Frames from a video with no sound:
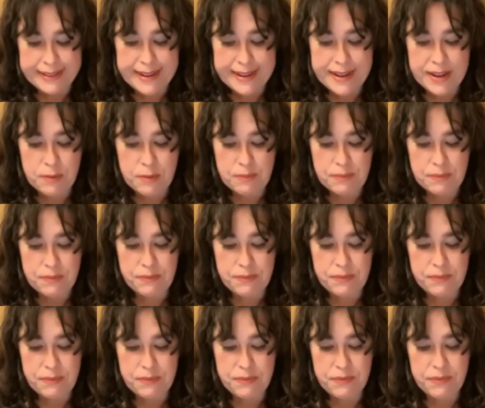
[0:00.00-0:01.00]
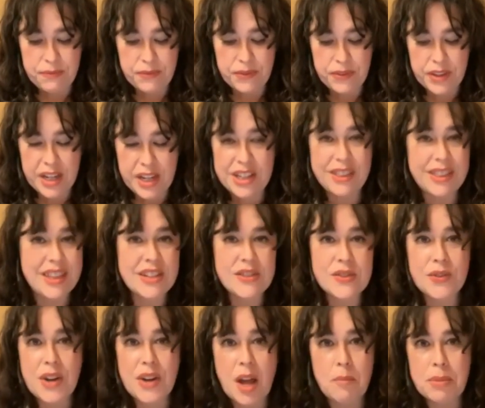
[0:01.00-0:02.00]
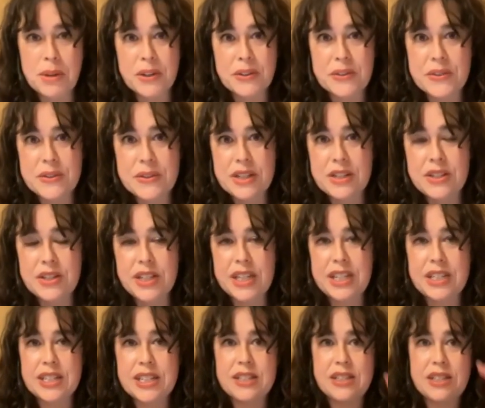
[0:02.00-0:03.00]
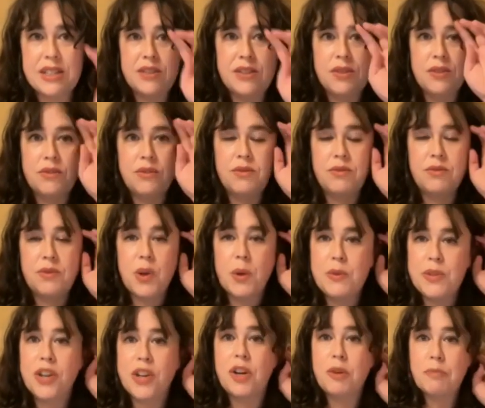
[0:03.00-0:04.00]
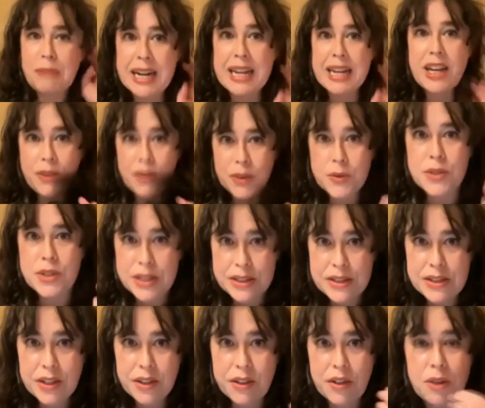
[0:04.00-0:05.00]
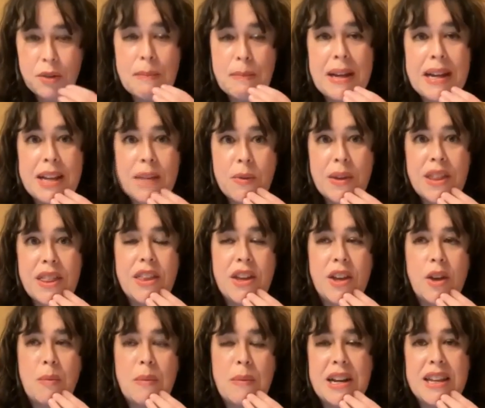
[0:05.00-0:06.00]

And these are not books that she just wrote to earn money, although she still earned money with them.